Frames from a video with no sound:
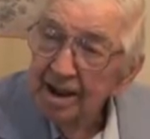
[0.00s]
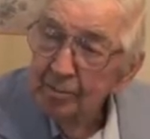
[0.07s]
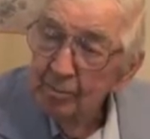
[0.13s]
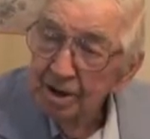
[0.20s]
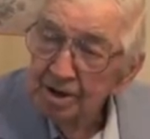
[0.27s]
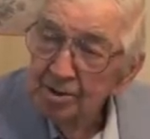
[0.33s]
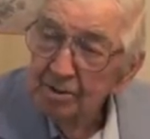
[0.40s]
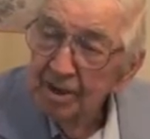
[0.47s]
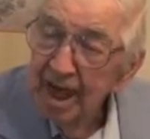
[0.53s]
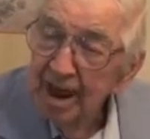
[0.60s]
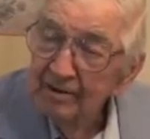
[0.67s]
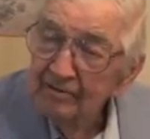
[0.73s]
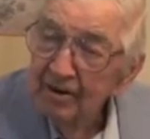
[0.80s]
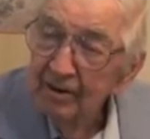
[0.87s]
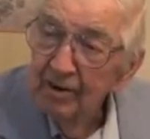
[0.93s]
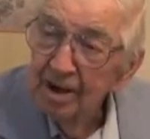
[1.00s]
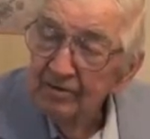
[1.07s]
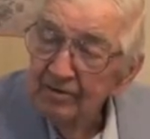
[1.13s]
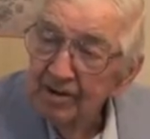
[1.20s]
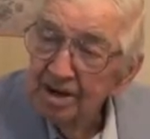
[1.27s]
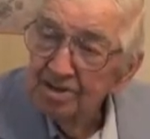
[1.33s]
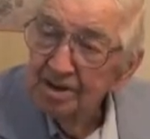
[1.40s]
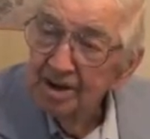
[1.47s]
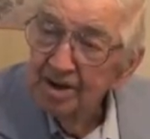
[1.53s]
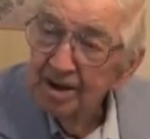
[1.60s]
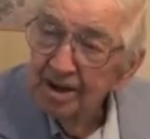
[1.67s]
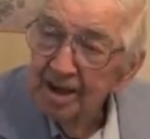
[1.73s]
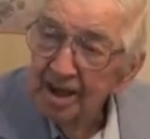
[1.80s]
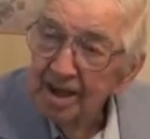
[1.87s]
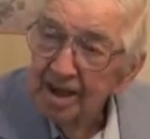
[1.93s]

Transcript: And he would do that very efficiently.